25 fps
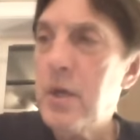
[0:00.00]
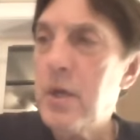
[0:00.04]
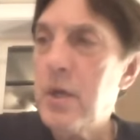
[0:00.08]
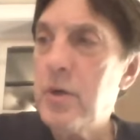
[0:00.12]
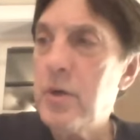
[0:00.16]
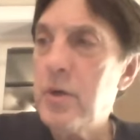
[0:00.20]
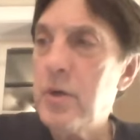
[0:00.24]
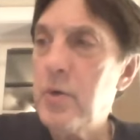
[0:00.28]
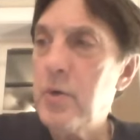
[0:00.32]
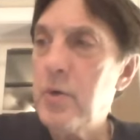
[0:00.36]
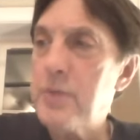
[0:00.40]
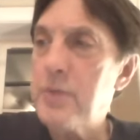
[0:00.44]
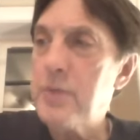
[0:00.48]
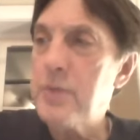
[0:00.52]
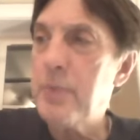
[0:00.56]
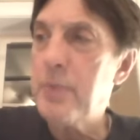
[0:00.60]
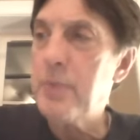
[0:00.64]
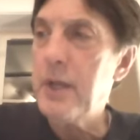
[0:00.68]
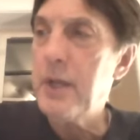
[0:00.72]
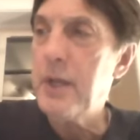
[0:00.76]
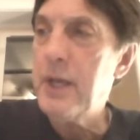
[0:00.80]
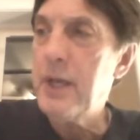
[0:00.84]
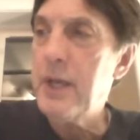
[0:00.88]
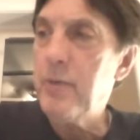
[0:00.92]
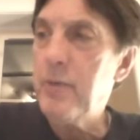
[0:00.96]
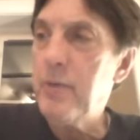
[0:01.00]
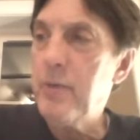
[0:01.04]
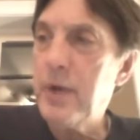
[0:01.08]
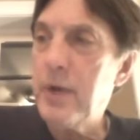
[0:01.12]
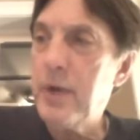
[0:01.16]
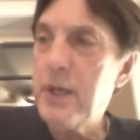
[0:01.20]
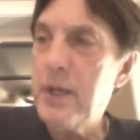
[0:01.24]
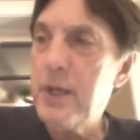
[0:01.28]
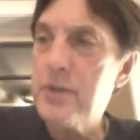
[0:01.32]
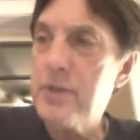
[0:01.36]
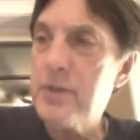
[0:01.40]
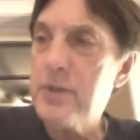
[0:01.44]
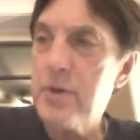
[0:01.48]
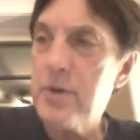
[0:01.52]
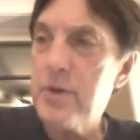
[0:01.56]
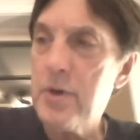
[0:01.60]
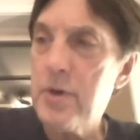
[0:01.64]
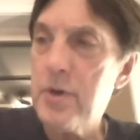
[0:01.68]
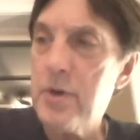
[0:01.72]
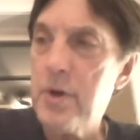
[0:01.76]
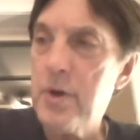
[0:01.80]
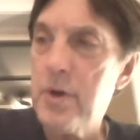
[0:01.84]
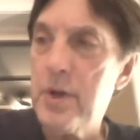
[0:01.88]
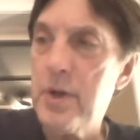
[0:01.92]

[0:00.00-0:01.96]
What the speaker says: Who has believed what he has heard,